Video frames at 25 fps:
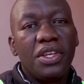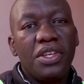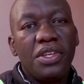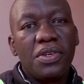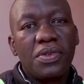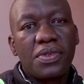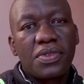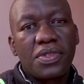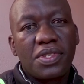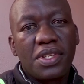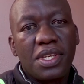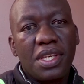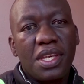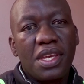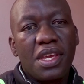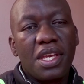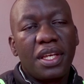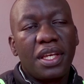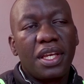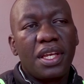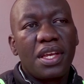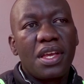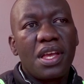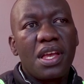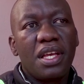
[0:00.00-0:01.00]
You
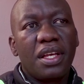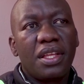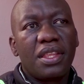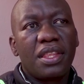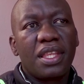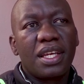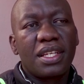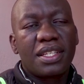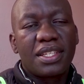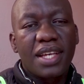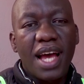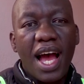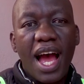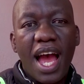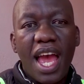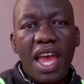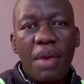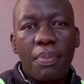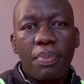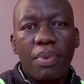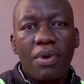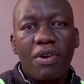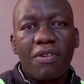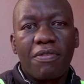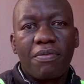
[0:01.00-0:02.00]
see the
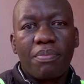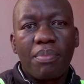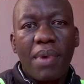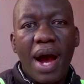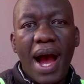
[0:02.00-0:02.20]
type of